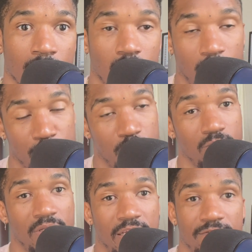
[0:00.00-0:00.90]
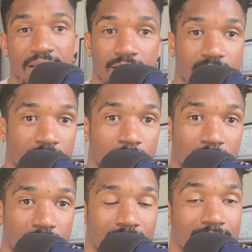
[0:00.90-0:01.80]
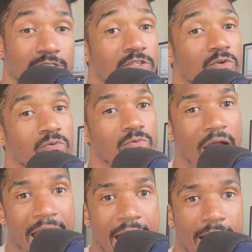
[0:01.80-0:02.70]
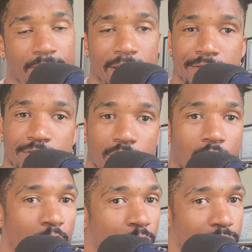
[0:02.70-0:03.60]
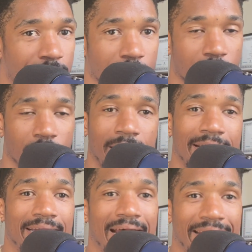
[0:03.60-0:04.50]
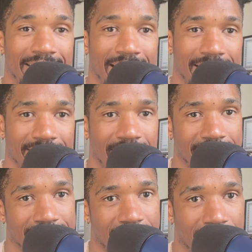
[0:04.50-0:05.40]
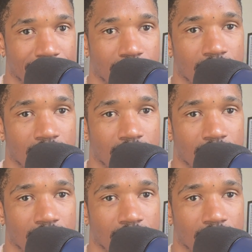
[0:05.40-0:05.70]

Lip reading: Once you leave that thing, man, it's a wrap. It's over. Night time.